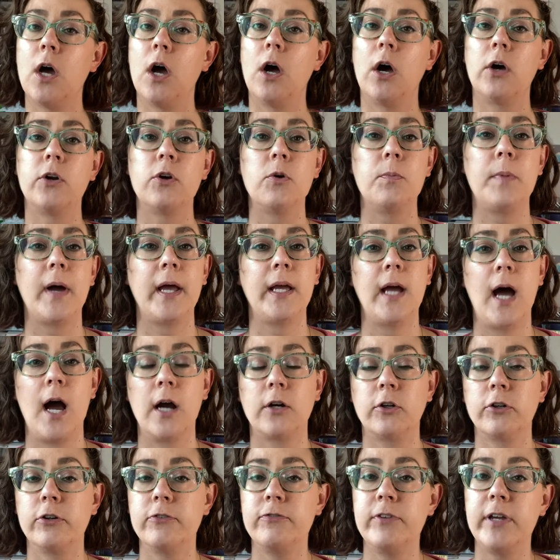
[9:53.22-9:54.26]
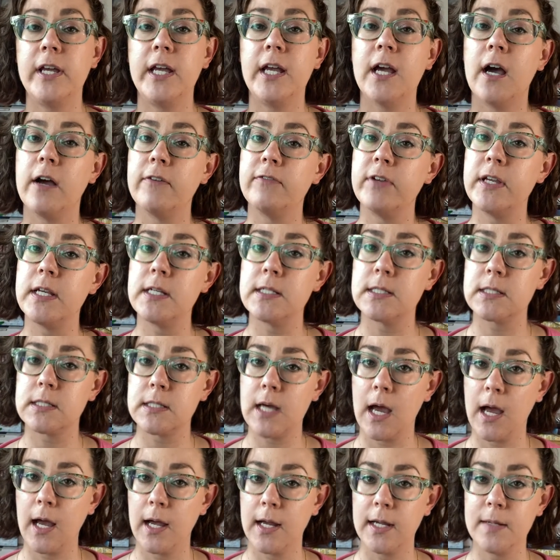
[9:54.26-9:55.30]
autobiography of his
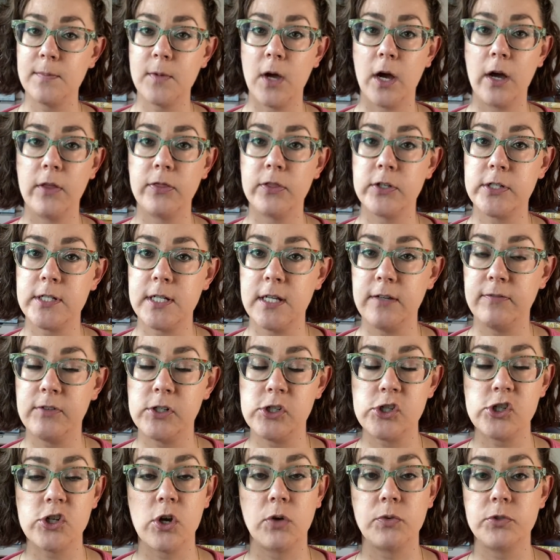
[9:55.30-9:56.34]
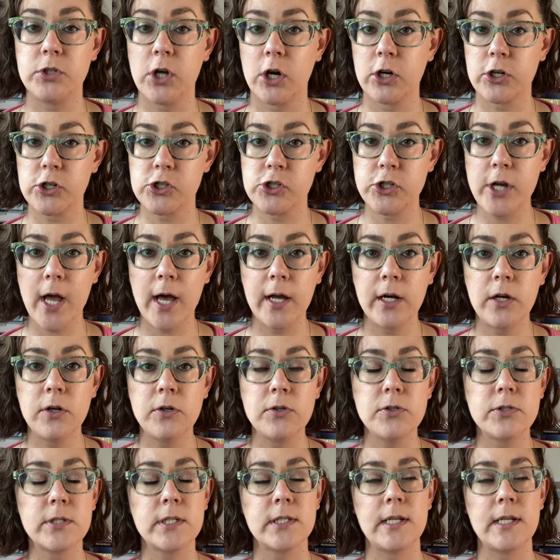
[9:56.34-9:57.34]
time on the T V show Dark Shadows.